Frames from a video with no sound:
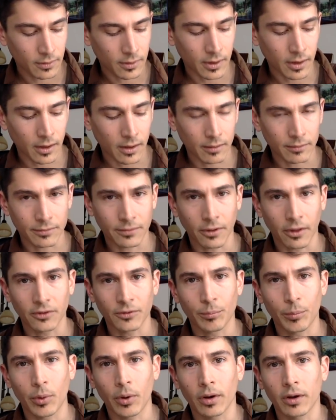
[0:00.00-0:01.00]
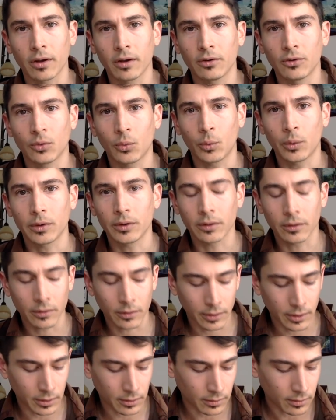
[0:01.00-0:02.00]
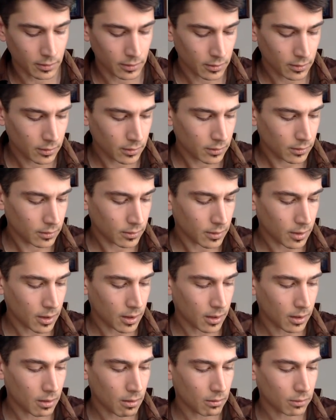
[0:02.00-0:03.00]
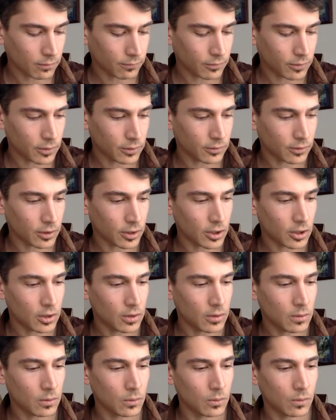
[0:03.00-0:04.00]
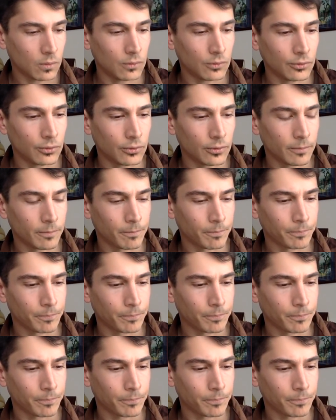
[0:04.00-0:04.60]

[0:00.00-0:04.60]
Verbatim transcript: uh, Facebook and Twitter and uh, all of these huge